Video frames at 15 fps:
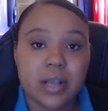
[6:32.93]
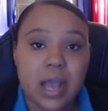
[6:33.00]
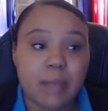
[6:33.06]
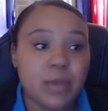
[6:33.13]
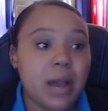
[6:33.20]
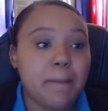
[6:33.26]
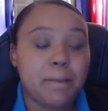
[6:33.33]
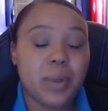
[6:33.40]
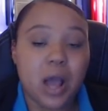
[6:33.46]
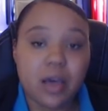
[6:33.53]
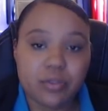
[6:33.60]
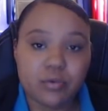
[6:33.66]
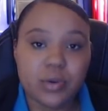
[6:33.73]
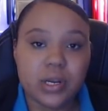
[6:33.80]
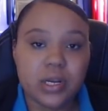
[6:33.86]
I'm not
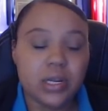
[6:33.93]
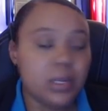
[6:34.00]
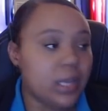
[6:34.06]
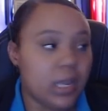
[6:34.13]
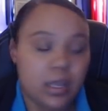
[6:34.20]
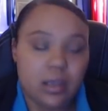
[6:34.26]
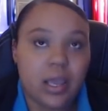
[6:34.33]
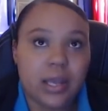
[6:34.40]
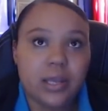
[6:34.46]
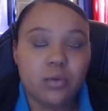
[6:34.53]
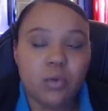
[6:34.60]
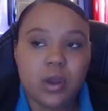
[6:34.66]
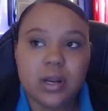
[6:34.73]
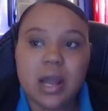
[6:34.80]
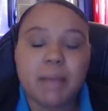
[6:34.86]
bothering
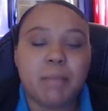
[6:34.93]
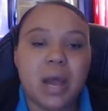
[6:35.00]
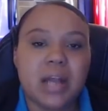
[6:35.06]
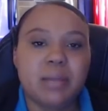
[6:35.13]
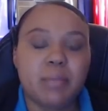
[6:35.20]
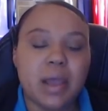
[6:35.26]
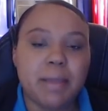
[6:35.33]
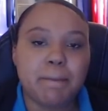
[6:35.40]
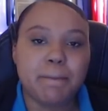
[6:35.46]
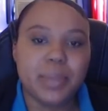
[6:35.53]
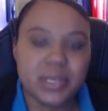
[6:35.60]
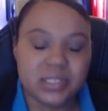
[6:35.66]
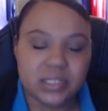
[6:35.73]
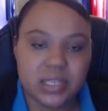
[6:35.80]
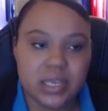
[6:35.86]
anyone. I'm minding my
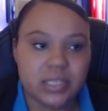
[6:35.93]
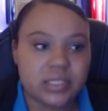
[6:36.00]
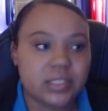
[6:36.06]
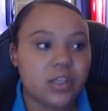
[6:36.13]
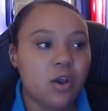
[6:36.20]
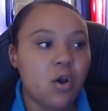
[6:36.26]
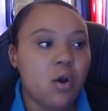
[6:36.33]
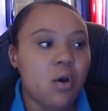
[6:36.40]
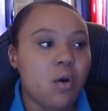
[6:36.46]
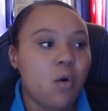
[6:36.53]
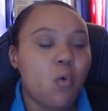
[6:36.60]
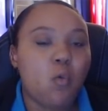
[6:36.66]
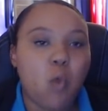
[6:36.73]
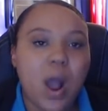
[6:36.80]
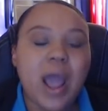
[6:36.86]
business.
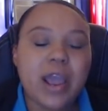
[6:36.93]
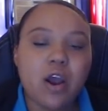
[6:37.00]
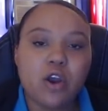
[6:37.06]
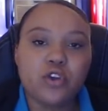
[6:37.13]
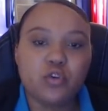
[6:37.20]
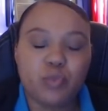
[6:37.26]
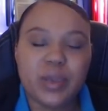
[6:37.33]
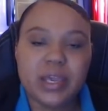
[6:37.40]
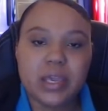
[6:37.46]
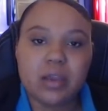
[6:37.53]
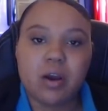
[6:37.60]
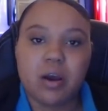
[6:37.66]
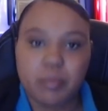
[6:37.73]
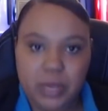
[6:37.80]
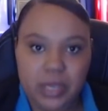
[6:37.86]
Why are you picking
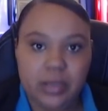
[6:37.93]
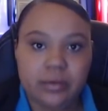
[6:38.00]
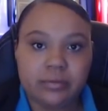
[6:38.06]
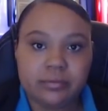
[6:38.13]
on me?